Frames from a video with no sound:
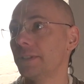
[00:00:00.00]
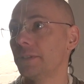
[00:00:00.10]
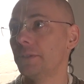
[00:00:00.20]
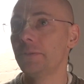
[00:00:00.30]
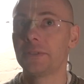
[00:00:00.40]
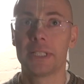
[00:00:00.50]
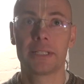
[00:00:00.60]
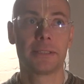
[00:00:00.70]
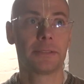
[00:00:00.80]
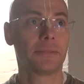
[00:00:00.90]
huge
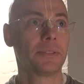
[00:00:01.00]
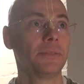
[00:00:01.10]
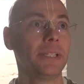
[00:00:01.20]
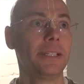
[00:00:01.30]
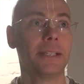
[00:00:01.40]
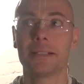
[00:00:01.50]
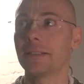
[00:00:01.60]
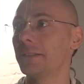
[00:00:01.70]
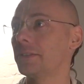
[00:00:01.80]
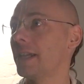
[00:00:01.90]
sections of the Vedas
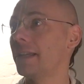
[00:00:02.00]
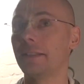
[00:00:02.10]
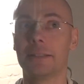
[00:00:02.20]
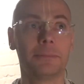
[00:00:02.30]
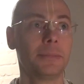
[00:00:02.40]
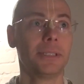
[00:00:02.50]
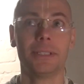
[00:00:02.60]
and chant them,